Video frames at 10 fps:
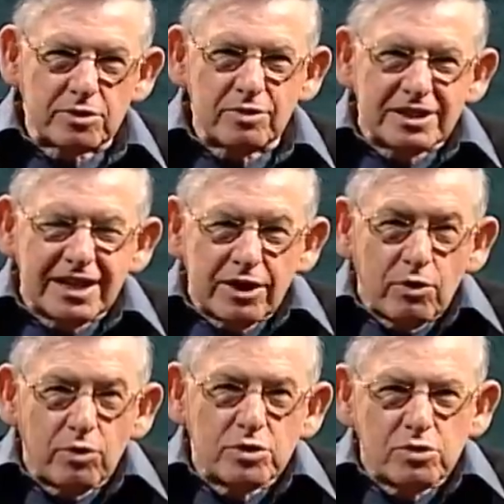who had done
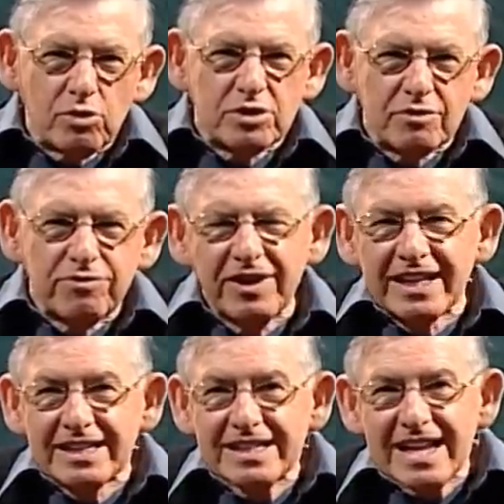all sorts of
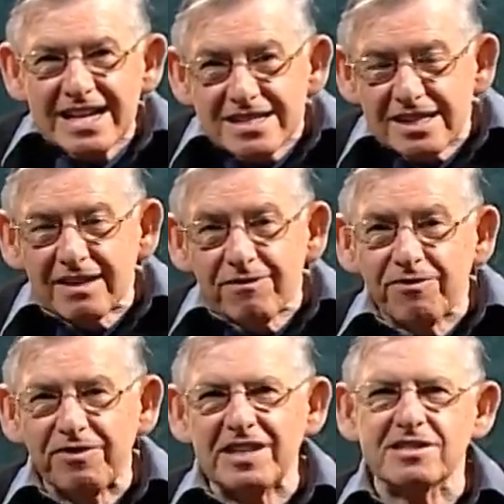fantastic
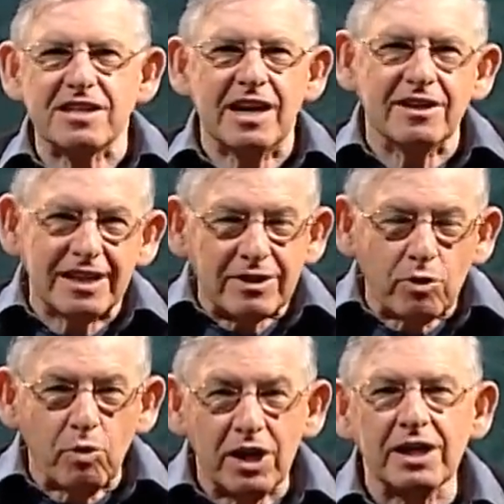feats out in the
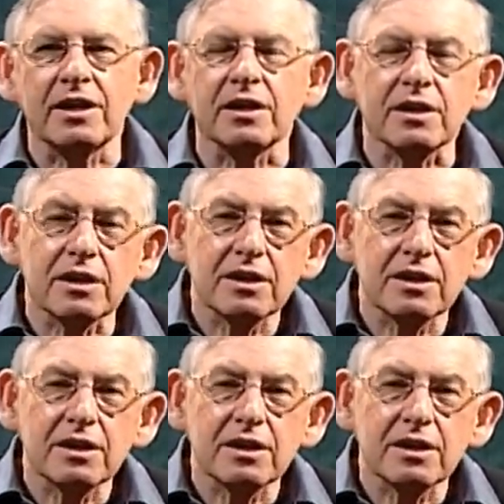wild,